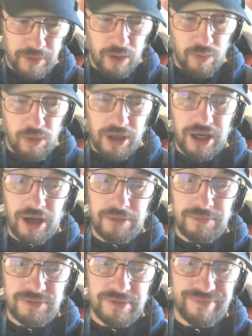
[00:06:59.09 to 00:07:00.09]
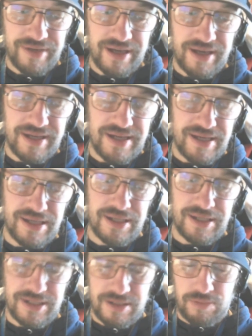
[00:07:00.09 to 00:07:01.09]
What comes with it
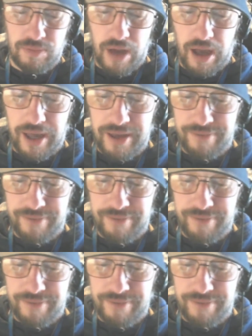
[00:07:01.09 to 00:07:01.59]
is a